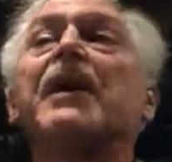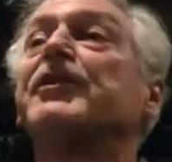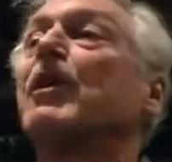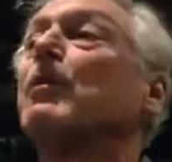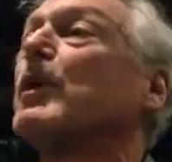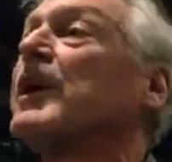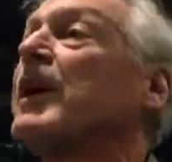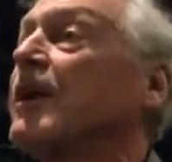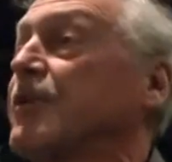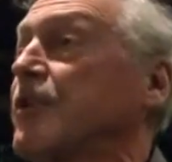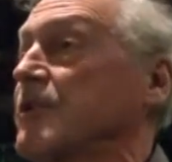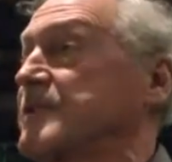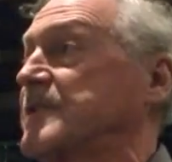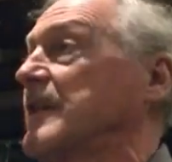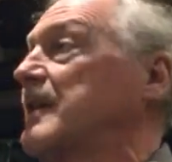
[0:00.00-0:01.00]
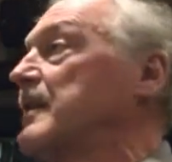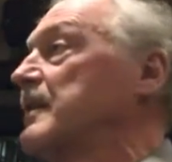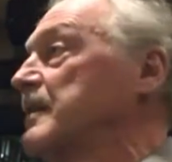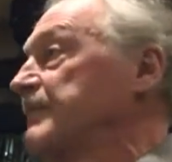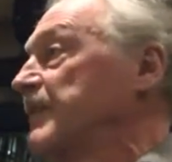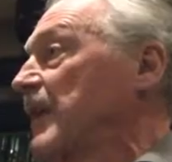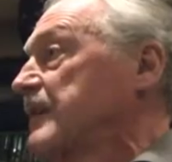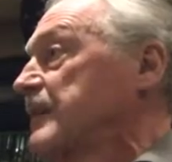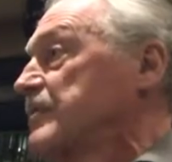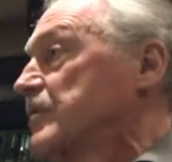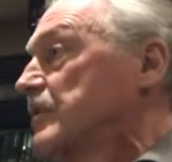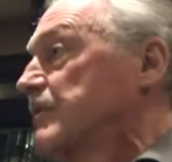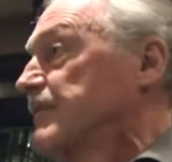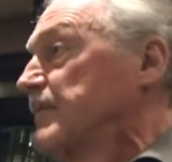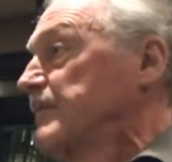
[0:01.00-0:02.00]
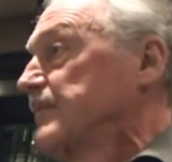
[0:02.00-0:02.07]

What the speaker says: that we are not taking advantage of.